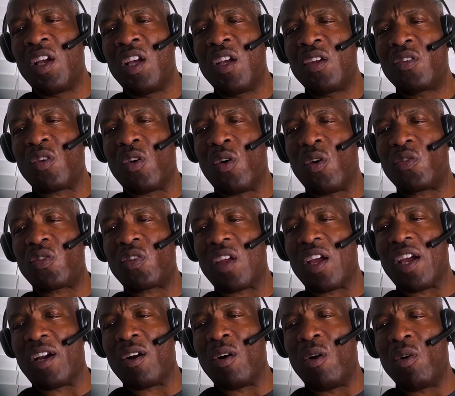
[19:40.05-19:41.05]
So it's
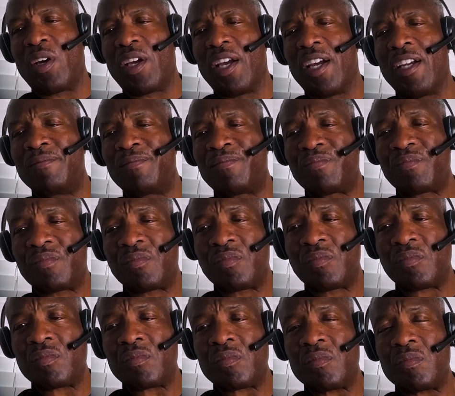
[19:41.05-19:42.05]
like, okay,
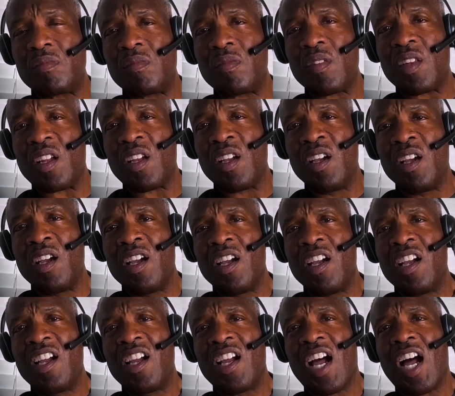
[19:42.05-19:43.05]

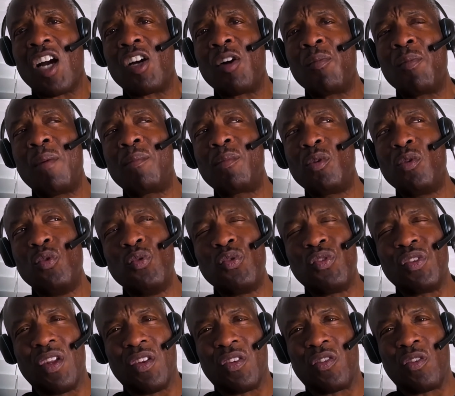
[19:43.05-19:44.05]
how come I'm
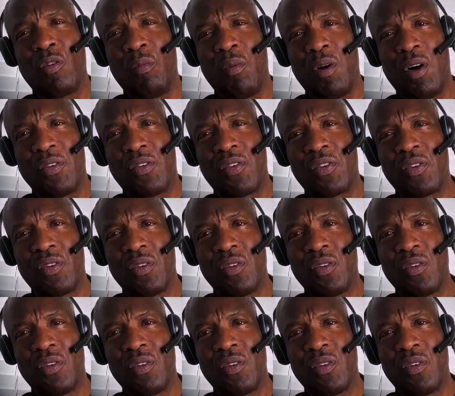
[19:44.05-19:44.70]
losing it so much?